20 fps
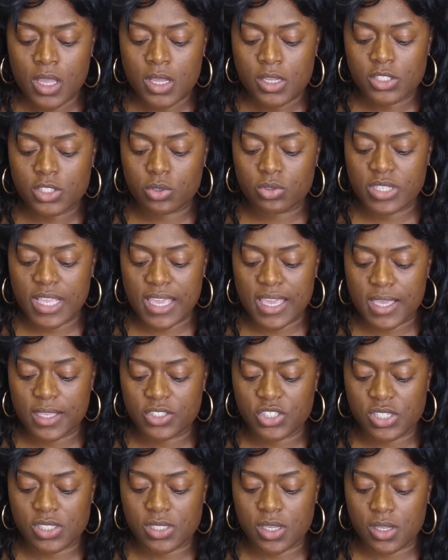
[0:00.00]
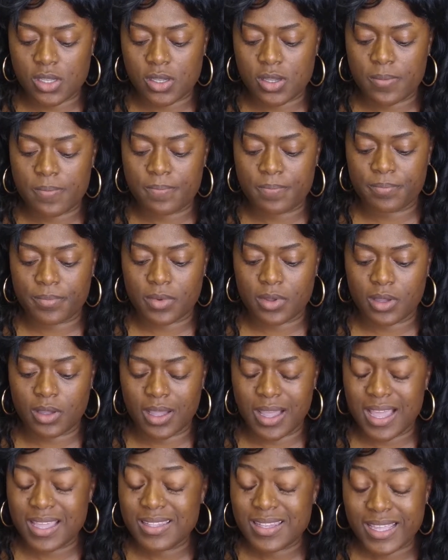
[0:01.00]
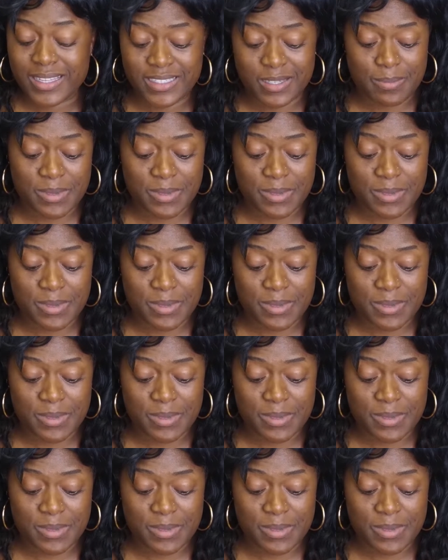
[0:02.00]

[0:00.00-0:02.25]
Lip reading: So taking just, I like to